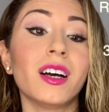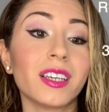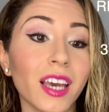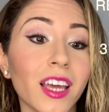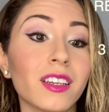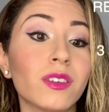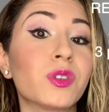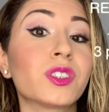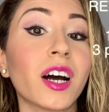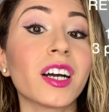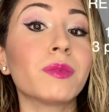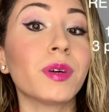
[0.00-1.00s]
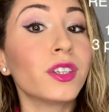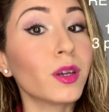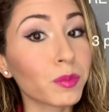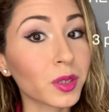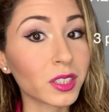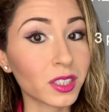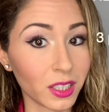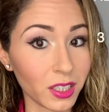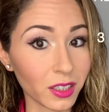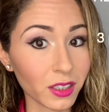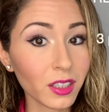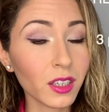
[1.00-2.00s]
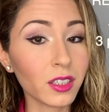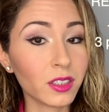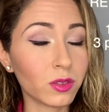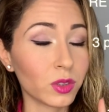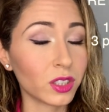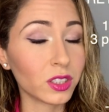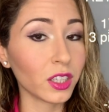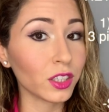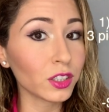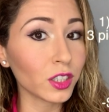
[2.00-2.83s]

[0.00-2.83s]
Again, we're talking about numbers here, this, which is a little